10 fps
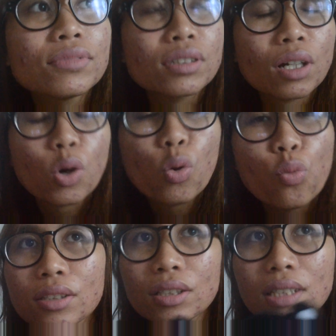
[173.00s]
so
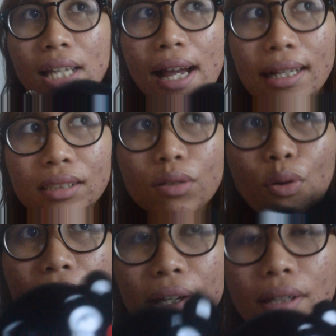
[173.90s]
does she ask
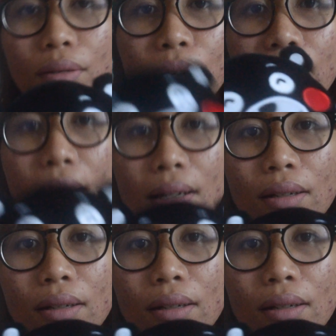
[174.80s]
why why I